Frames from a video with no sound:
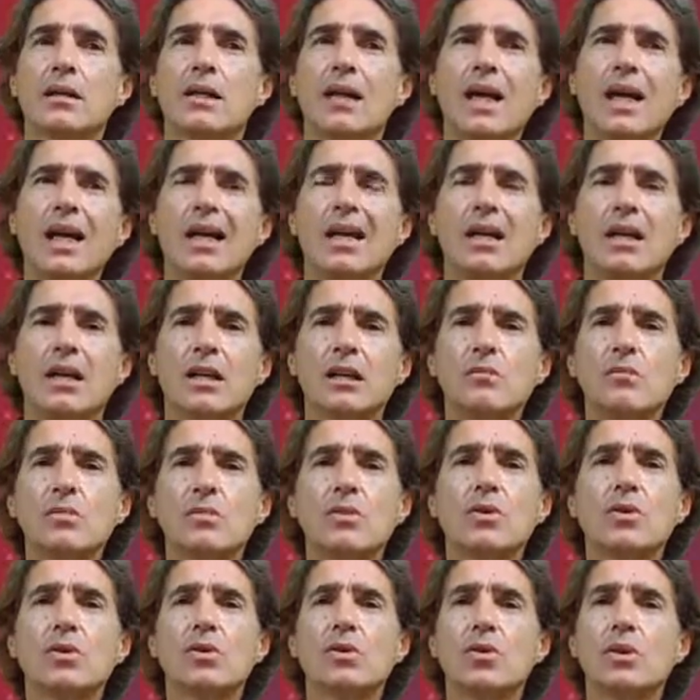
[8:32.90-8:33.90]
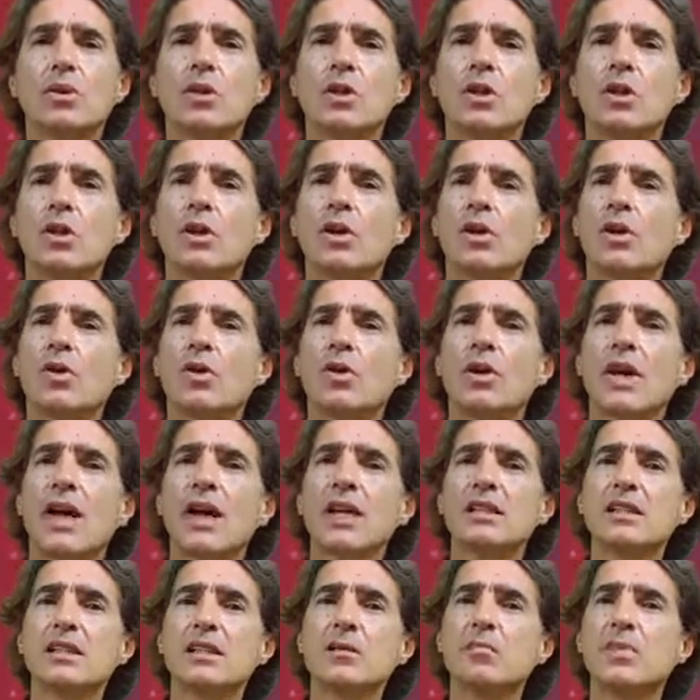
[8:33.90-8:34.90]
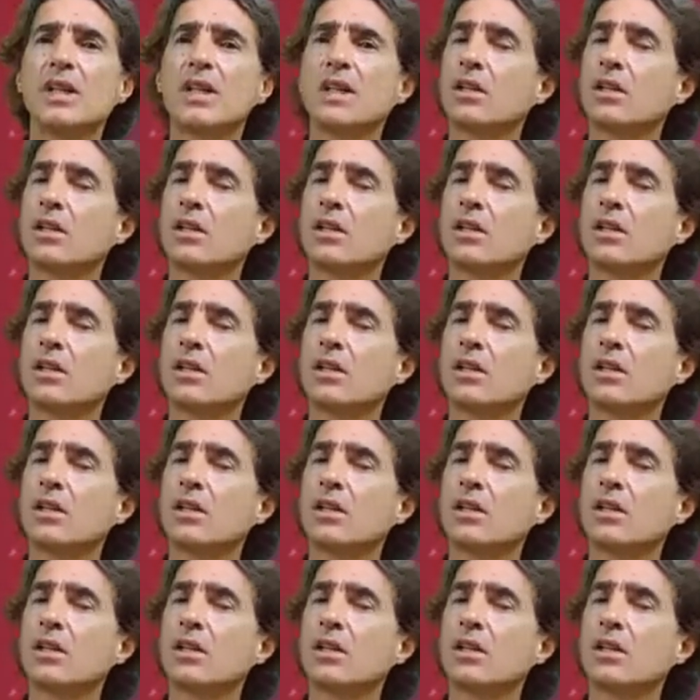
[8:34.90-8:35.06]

I learn more, or I simply